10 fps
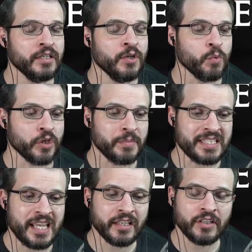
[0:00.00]
We're going to be
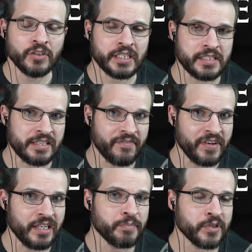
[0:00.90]
taking a look at the
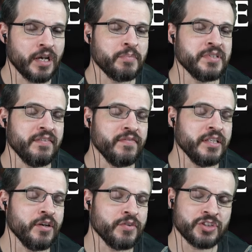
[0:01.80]
developer update video
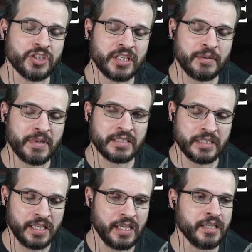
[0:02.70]
that just came out
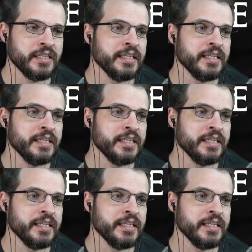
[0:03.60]
today.